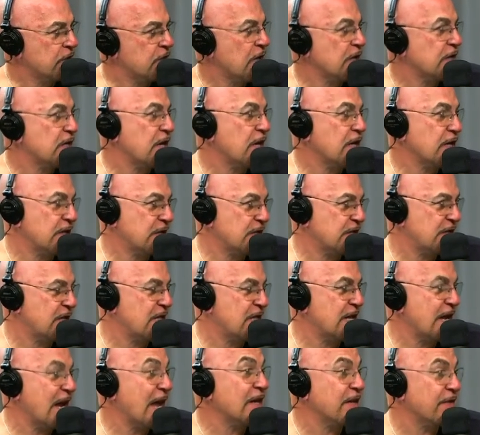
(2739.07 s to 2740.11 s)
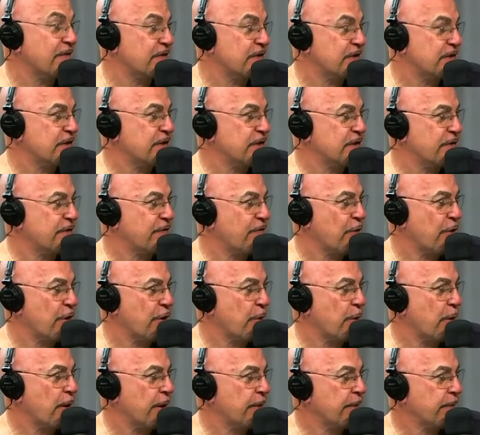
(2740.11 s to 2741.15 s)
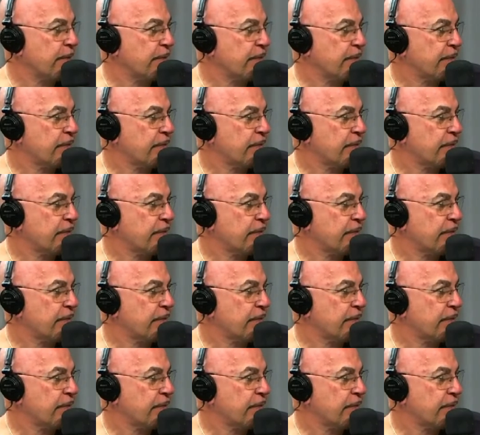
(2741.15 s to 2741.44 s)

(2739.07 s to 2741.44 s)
the end of 41.